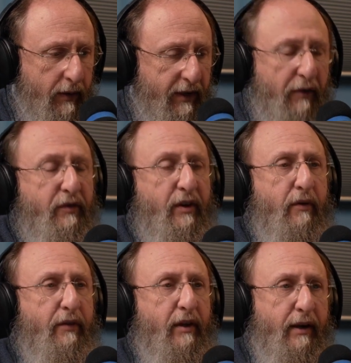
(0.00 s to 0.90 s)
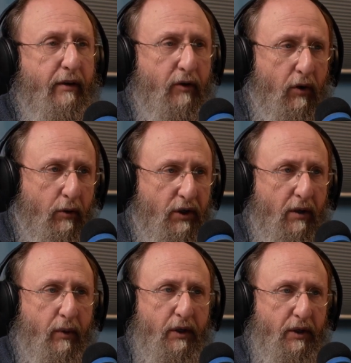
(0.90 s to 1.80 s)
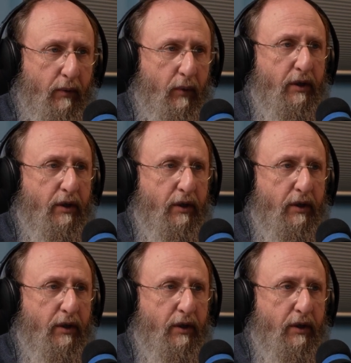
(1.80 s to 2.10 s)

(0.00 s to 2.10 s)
gifting of the land of Goshen, which